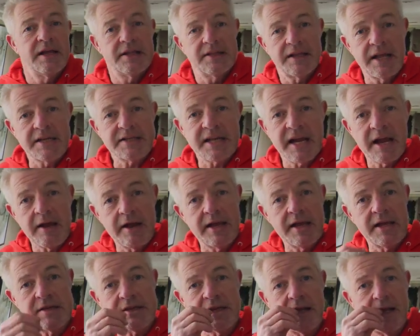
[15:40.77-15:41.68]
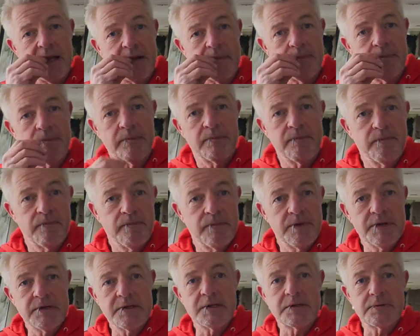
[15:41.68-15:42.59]
That's how it is, isn't it? Yeah.
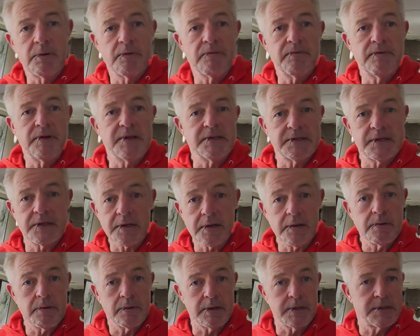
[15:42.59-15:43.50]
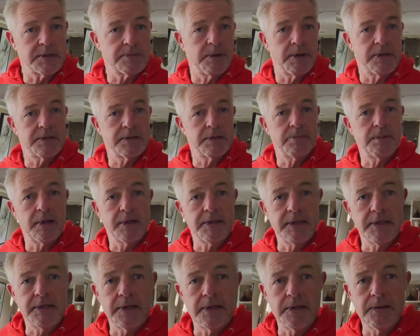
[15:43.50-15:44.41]
You just want things to do what they're supposed to
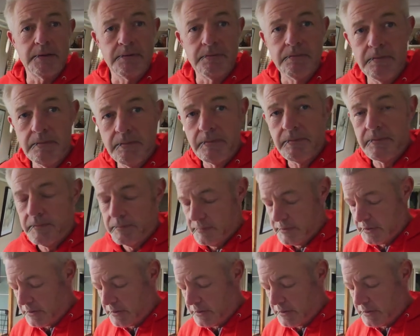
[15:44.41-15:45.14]
bloody do. That's right.